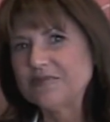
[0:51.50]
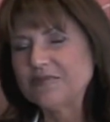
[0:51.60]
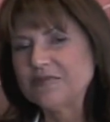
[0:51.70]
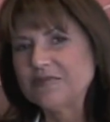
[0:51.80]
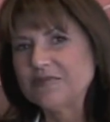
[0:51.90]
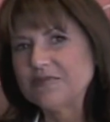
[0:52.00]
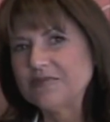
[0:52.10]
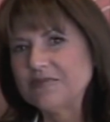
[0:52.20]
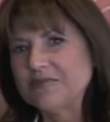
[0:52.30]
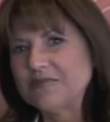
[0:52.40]

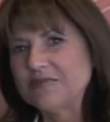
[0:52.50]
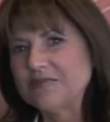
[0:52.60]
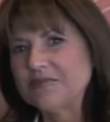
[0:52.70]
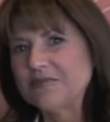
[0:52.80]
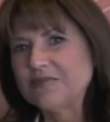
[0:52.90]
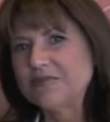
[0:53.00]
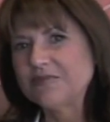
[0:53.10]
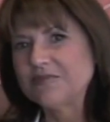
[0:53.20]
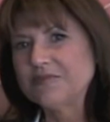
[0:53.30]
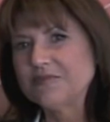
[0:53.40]

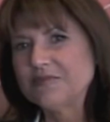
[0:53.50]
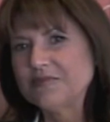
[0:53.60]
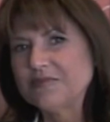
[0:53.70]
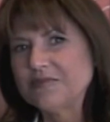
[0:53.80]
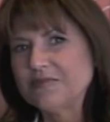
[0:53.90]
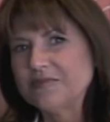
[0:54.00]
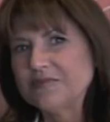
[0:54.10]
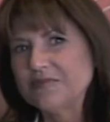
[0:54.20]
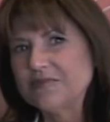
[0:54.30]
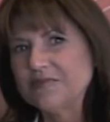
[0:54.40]

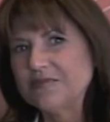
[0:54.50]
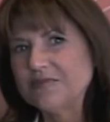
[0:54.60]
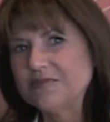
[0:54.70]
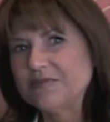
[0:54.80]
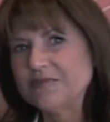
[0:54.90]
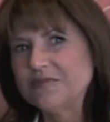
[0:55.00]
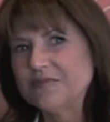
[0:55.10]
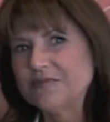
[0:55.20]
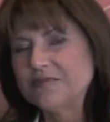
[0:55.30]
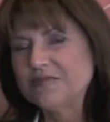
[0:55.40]

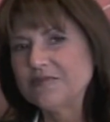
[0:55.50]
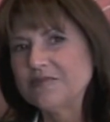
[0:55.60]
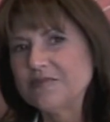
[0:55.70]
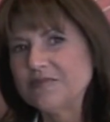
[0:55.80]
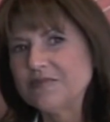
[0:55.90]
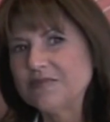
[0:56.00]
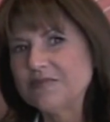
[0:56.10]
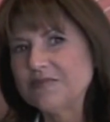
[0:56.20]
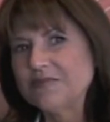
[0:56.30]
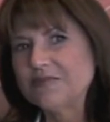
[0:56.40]

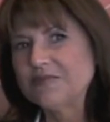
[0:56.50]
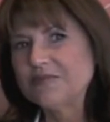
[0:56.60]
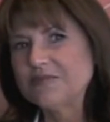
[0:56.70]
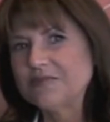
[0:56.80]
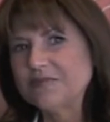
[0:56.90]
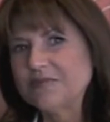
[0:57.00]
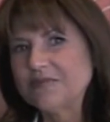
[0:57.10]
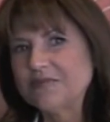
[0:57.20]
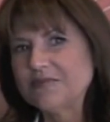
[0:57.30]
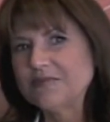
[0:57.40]

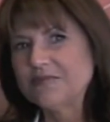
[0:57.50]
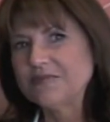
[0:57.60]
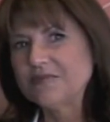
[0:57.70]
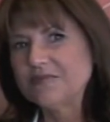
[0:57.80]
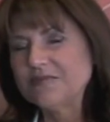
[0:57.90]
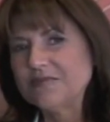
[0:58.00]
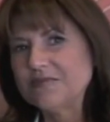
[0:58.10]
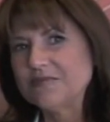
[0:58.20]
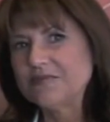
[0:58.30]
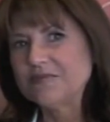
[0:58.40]

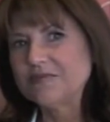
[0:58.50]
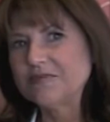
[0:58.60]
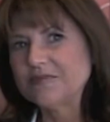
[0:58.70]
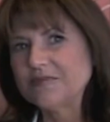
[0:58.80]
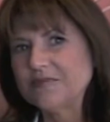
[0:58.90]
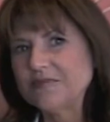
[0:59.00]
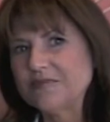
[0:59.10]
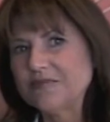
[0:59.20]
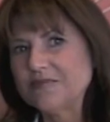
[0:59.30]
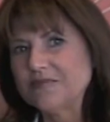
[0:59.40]
The person shown says nothing.